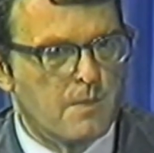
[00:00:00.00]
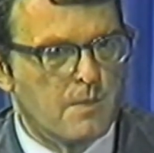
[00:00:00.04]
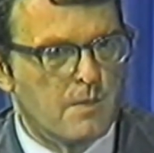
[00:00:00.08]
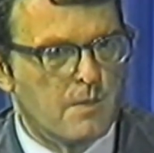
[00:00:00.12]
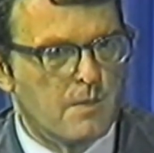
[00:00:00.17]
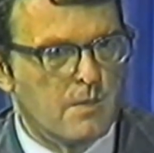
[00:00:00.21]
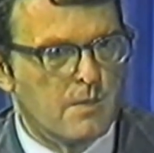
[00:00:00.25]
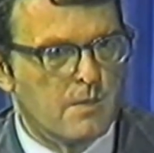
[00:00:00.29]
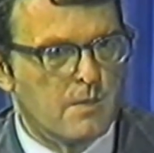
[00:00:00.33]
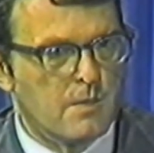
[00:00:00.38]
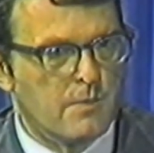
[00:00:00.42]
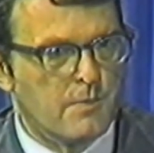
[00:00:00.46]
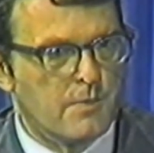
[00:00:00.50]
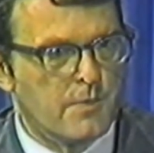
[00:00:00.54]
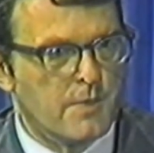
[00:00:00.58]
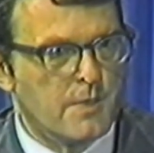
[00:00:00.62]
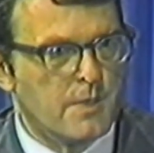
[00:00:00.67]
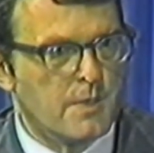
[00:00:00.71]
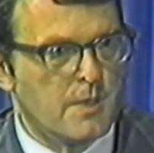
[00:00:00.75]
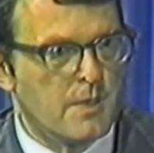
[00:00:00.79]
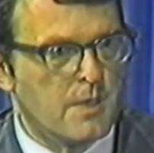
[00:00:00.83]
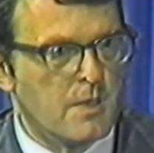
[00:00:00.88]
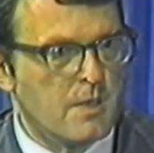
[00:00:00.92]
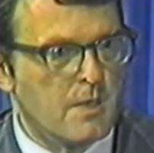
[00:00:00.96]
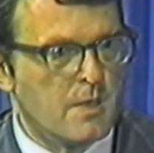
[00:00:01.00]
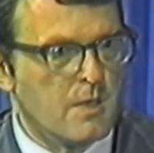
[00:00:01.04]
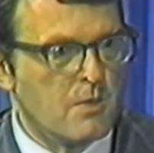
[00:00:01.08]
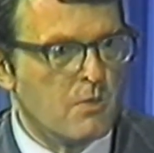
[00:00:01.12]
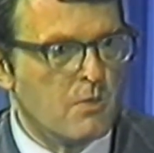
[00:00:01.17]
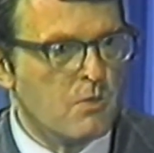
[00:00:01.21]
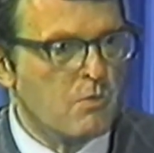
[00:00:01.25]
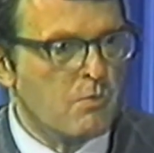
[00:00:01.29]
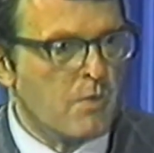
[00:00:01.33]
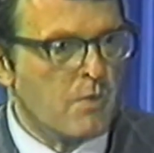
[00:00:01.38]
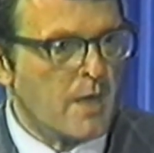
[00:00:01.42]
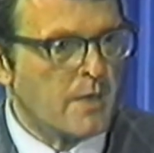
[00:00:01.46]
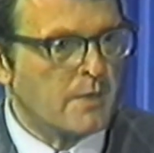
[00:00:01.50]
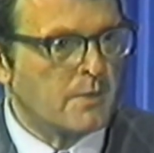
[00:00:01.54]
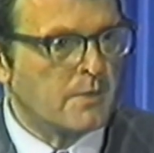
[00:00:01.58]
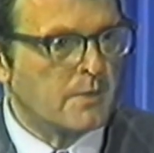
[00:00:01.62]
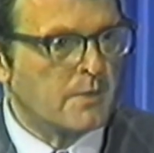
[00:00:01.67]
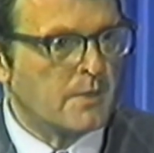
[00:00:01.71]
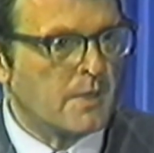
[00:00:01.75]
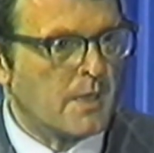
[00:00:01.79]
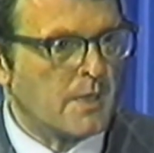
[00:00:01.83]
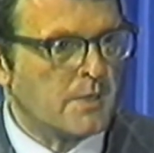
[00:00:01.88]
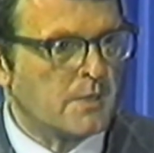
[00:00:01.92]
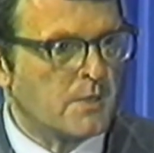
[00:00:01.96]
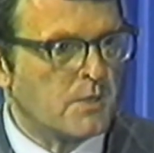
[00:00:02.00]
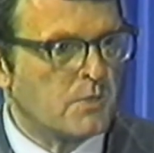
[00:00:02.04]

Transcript: went as a